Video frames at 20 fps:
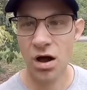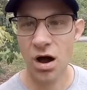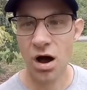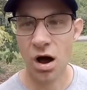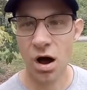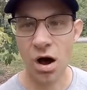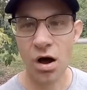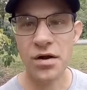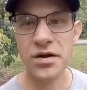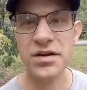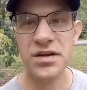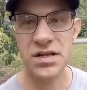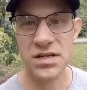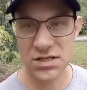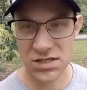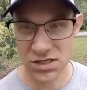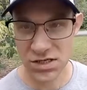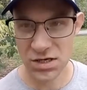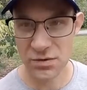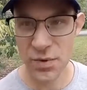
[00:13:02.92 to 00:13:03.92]
on
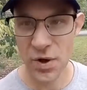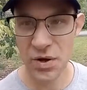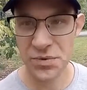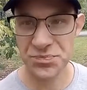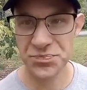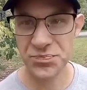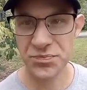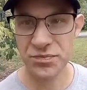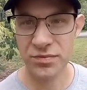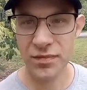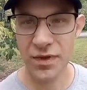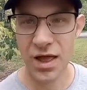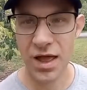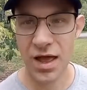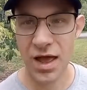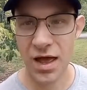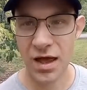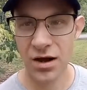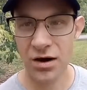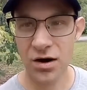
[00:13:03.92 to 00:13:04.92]
DTube.
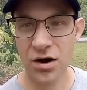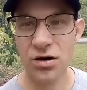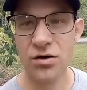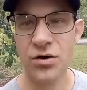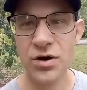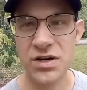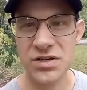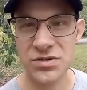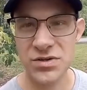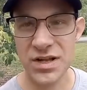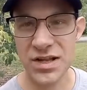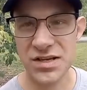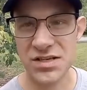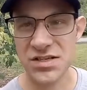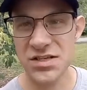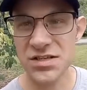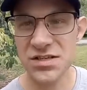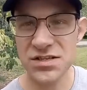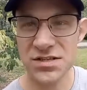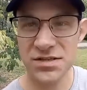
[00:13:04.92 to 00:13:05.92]

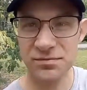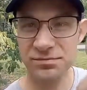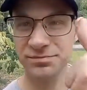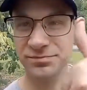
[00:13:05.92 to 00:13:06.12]
Congratulations.